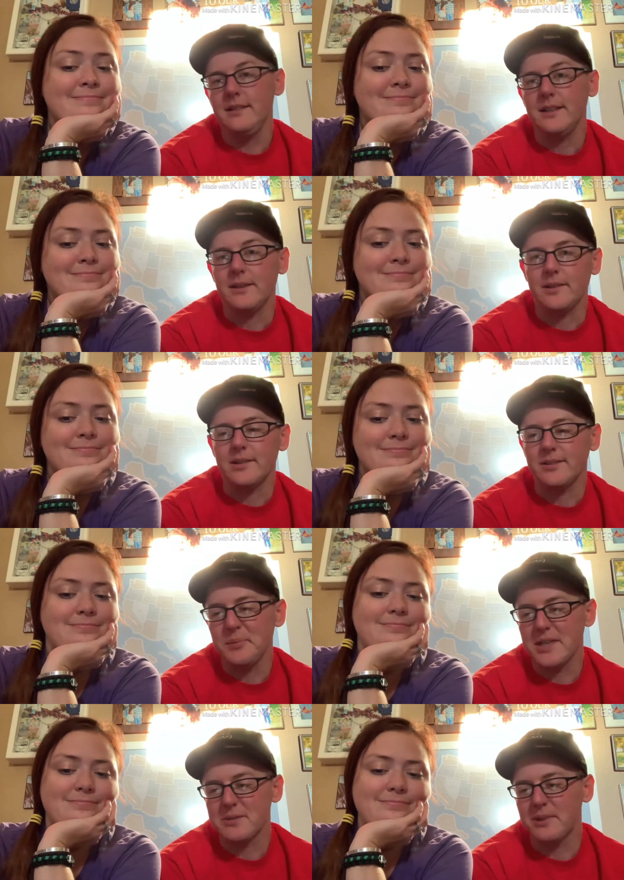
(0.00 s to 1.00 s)
Speaker 1: I don't know. It
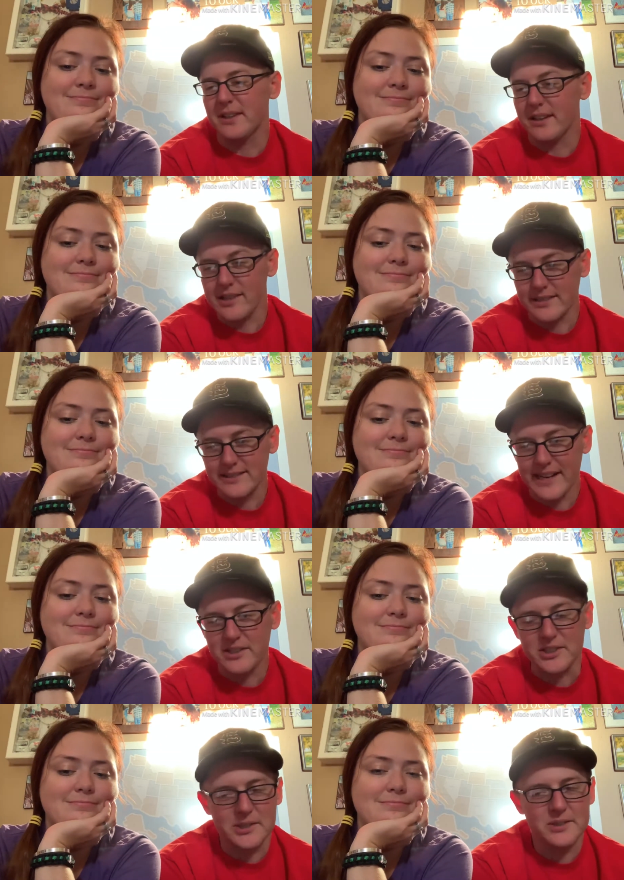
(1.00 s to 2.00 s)
makes me think of like
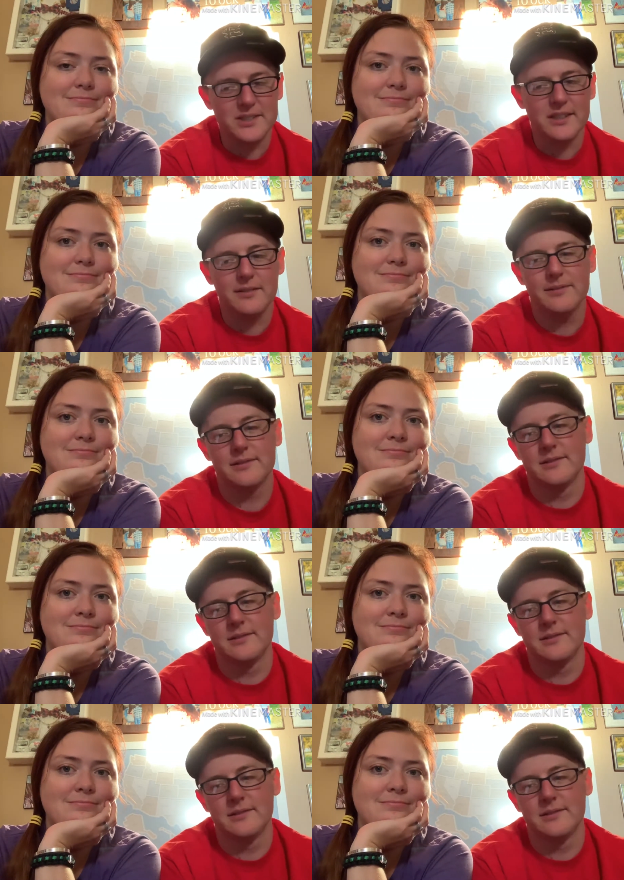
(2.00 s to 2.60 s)
talent shows too.